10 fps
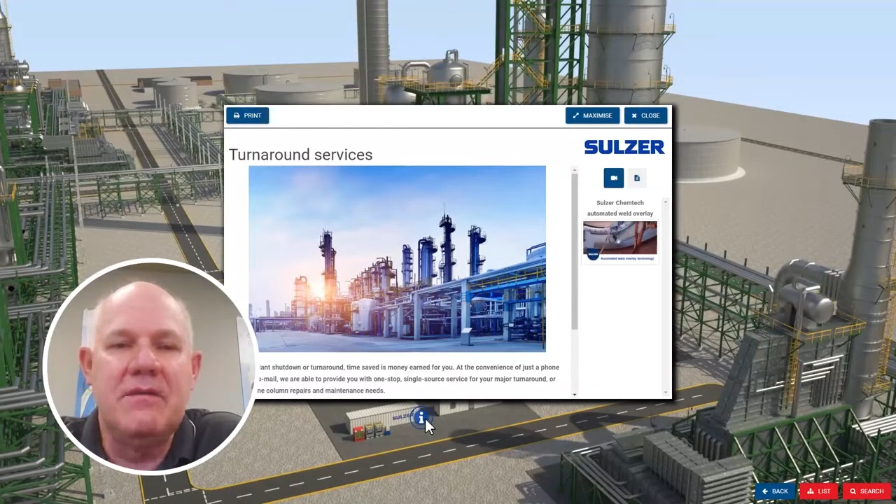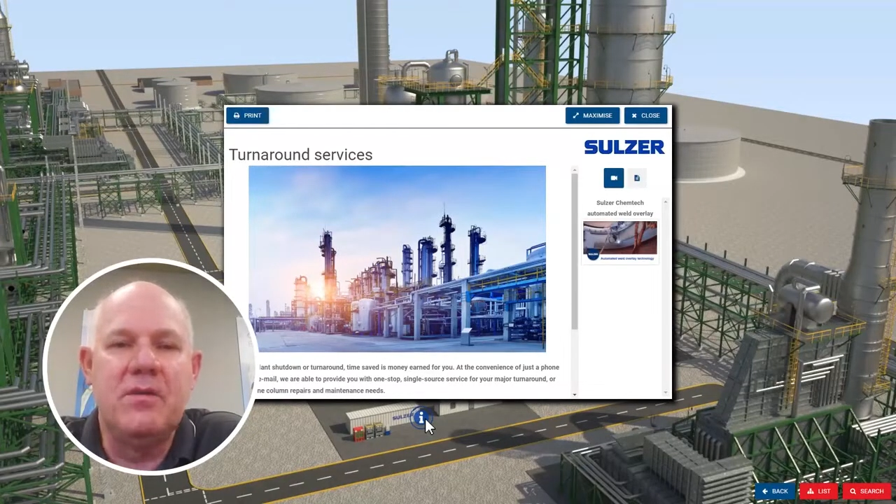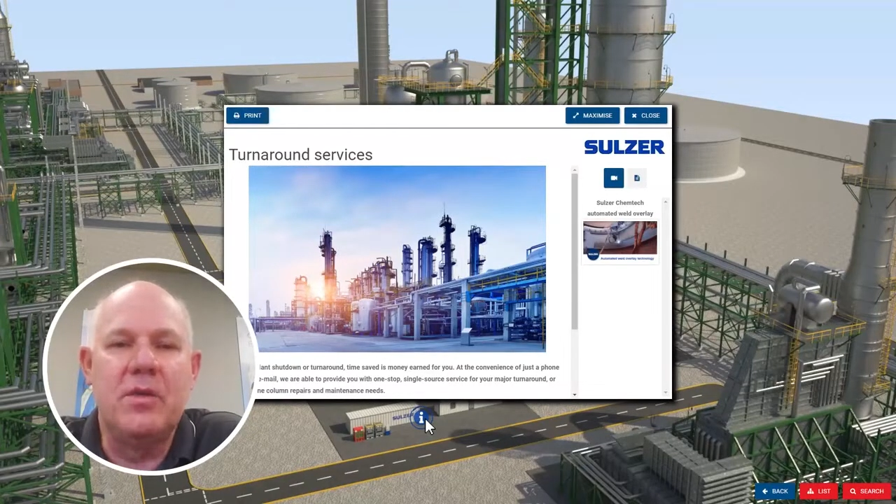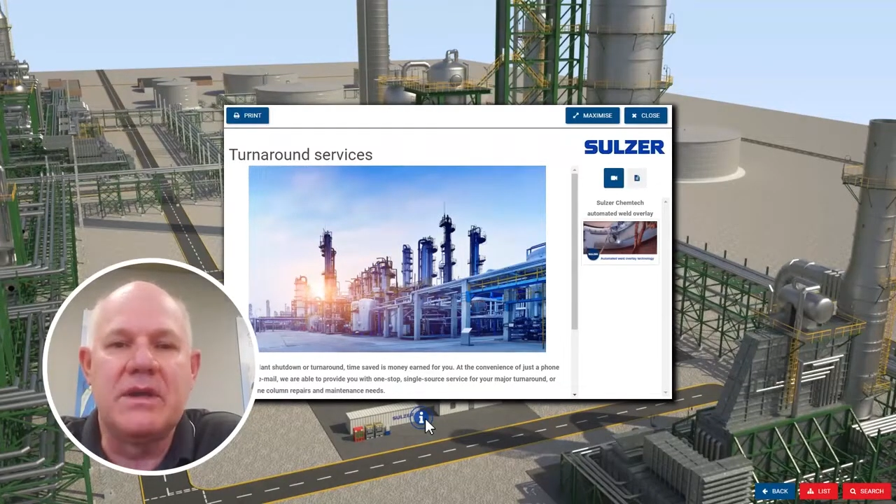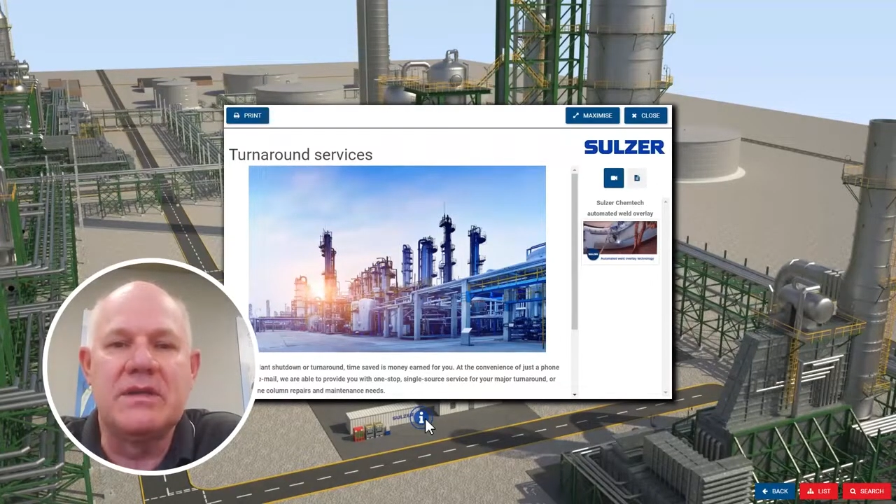
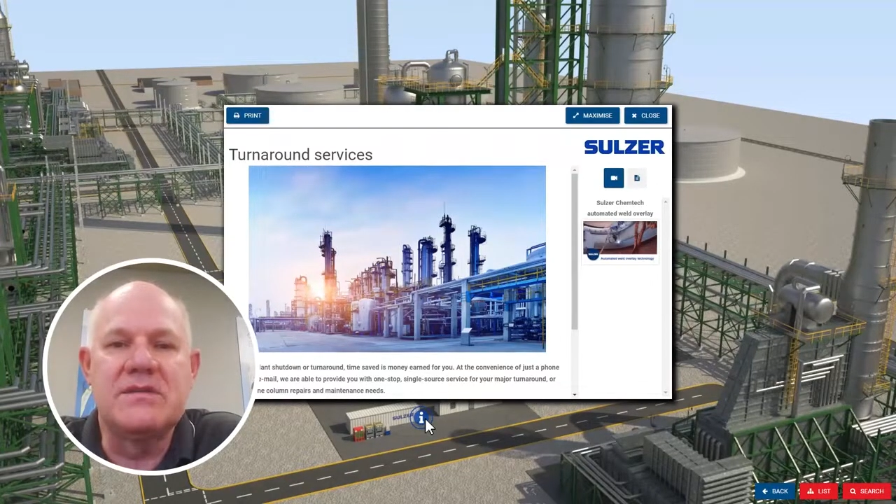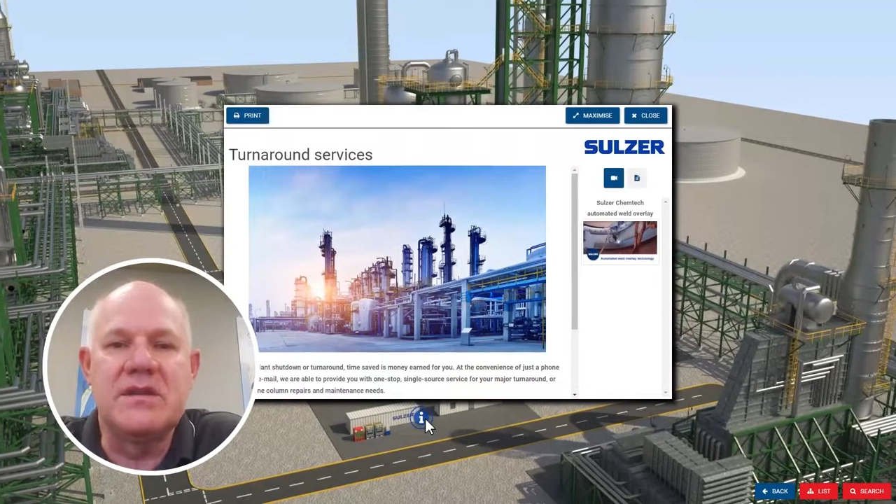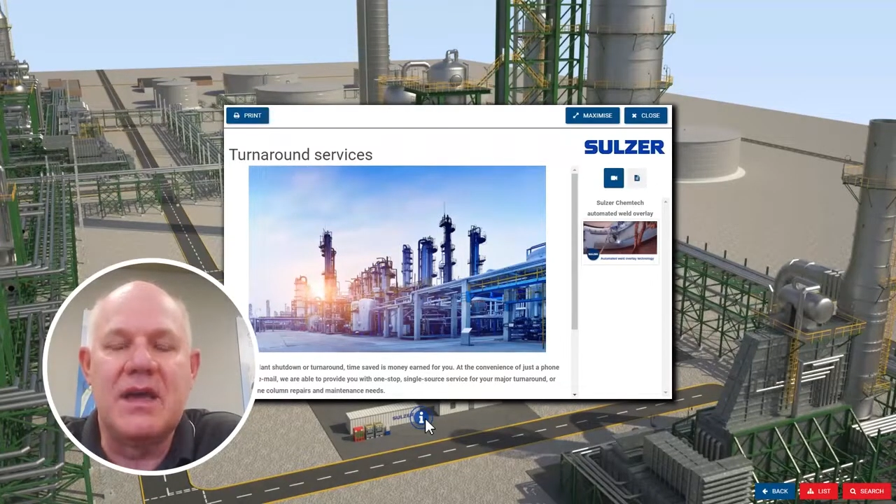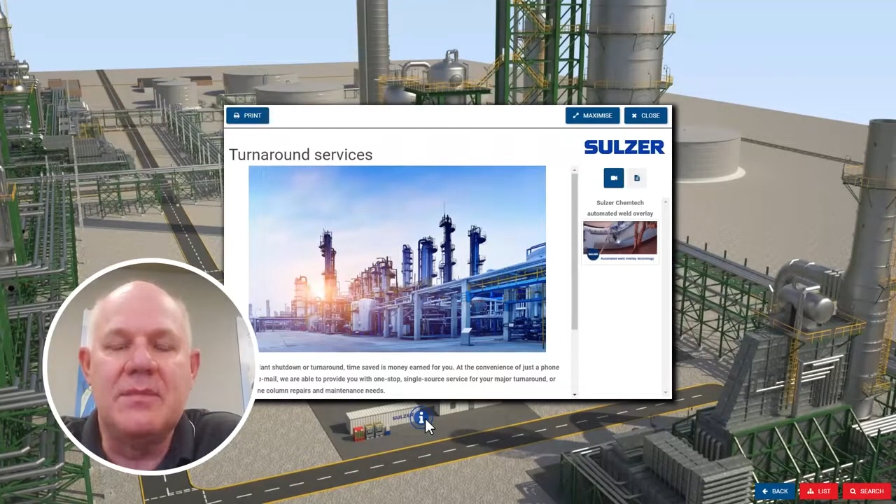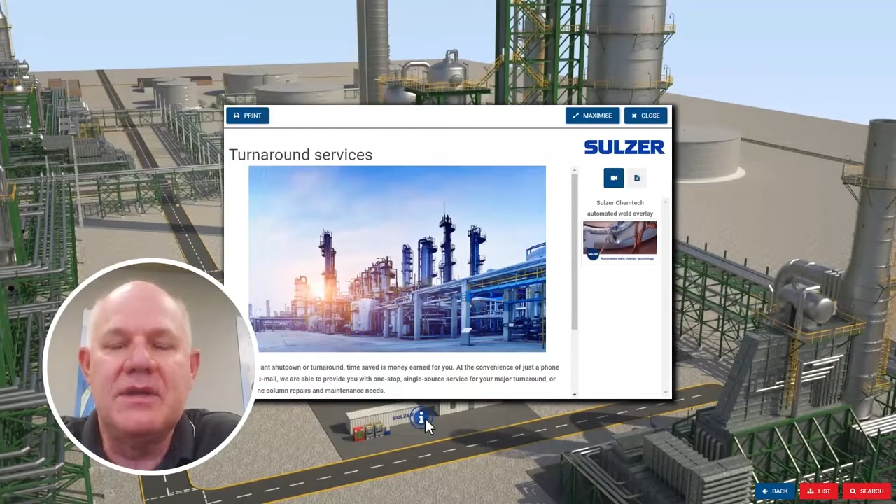for
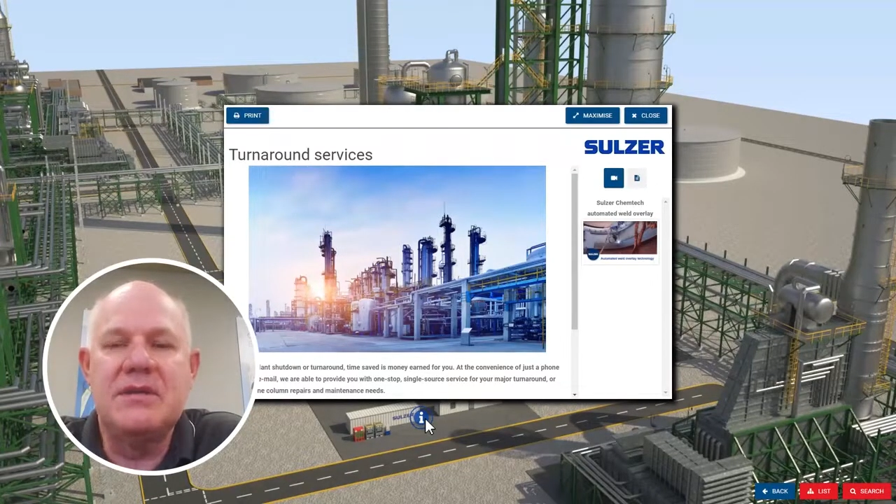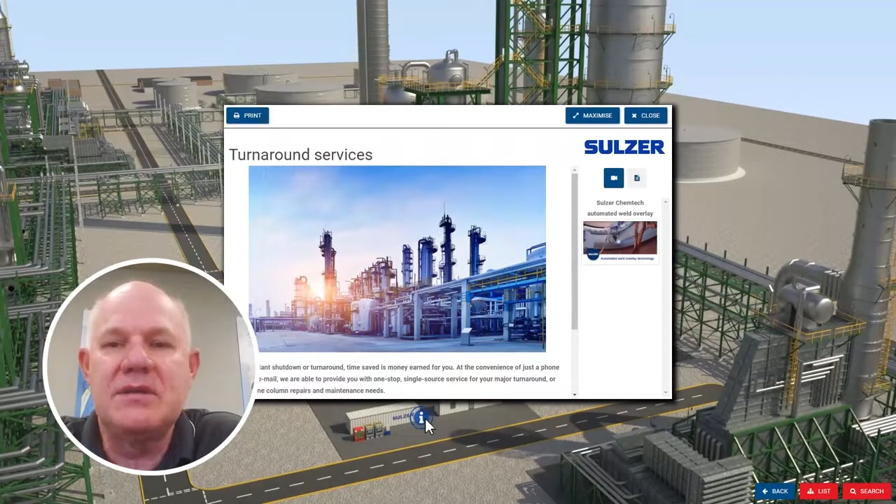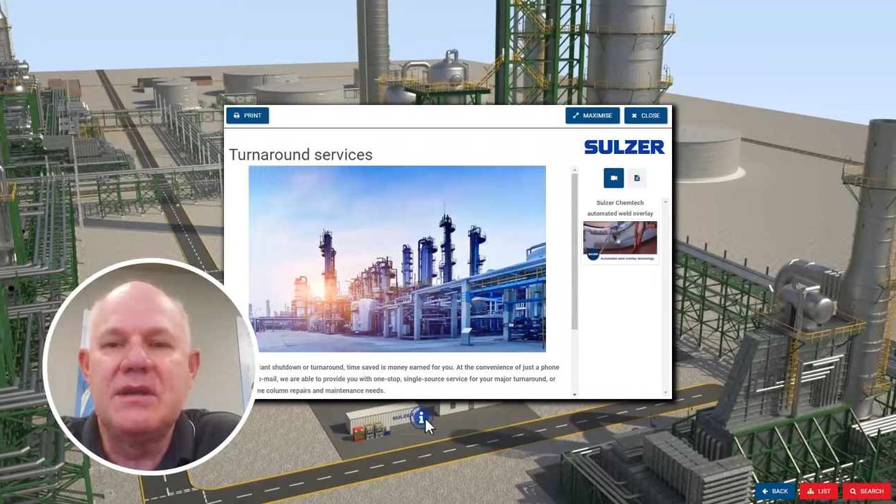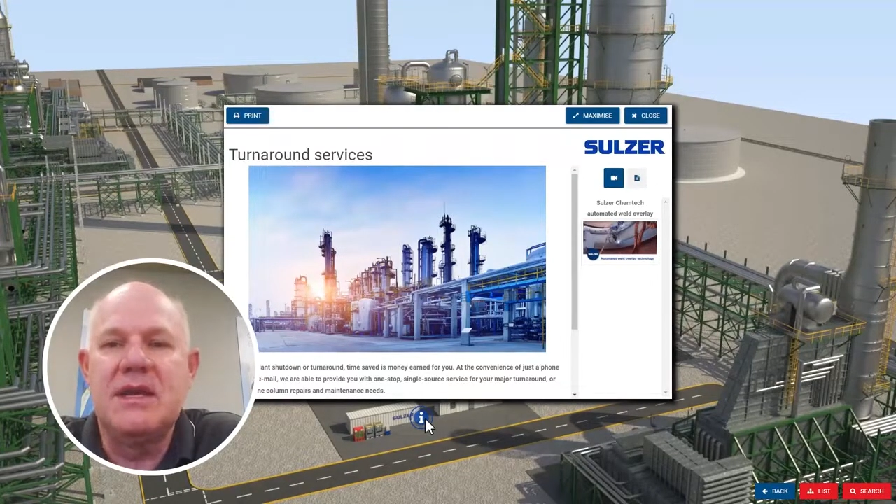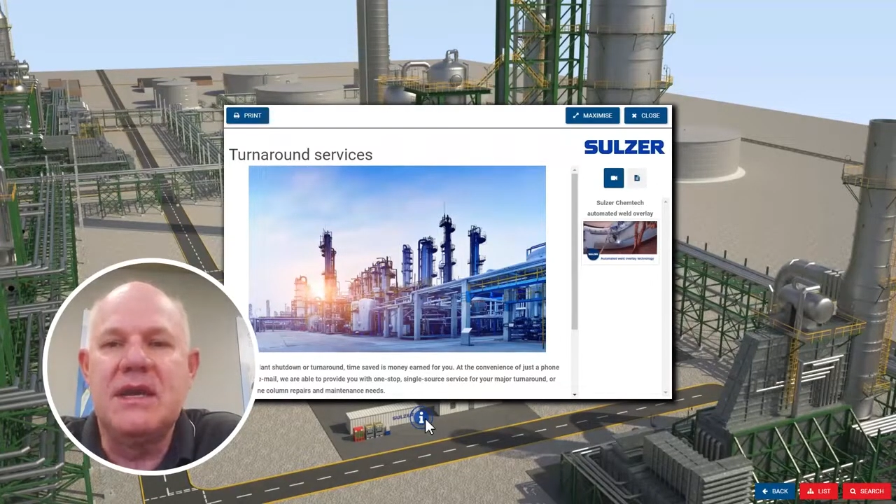consignment,